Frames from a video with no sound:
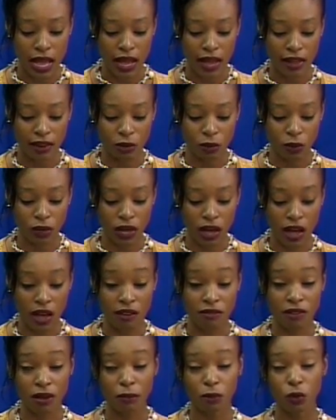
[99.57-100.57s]
And we
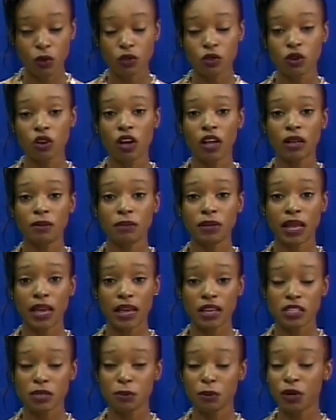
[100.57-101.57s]
have, I'm going to call him the
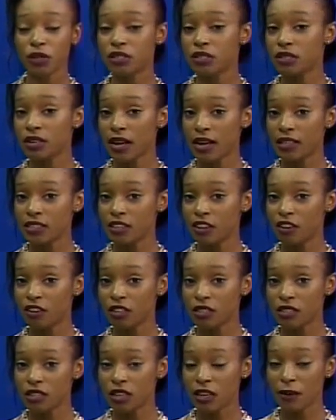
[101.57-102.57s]
expert in that
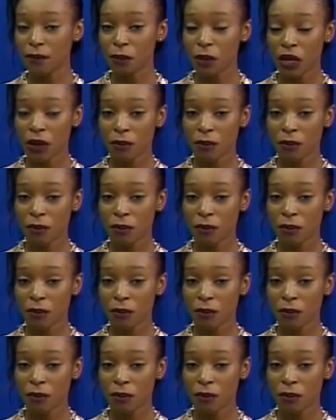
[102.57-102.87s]
area today,